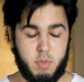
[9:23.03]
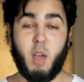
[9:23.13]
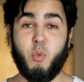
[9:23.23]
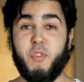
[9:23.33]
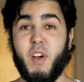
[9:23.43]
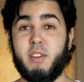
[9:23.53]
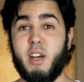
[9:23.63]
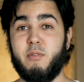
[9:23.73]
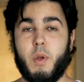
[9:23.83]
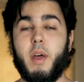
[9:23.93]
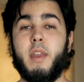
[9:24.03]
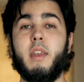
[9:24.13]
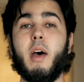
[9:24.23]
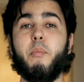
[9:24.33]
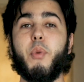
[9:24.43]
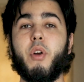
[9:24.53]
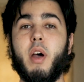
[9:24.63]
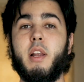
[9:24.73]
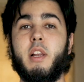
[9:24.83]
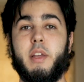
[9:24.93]
yeah, we found out. Number
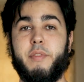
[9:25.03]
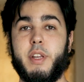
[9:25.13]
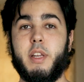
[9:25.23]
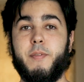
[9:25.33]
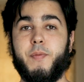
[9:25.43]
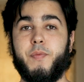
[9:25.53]
11,